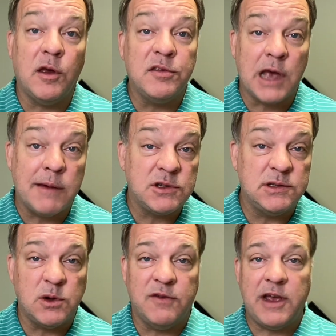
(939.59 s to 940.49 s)
Those
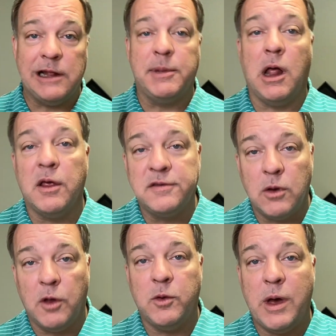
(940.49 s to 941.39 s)
options are available
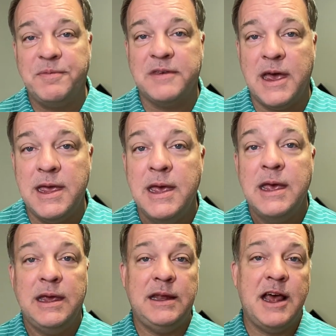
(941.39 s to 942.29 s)
also on the website,
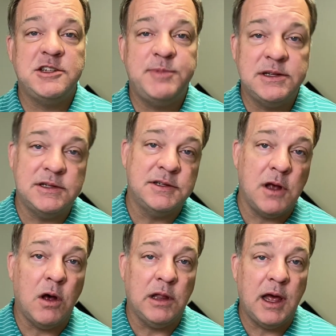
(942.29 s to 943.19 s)

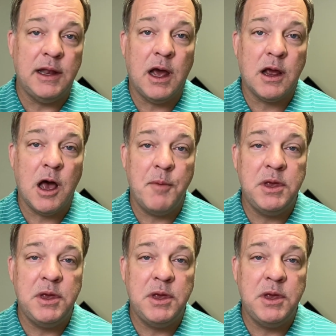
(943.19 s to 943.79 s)
e-businessonline.com.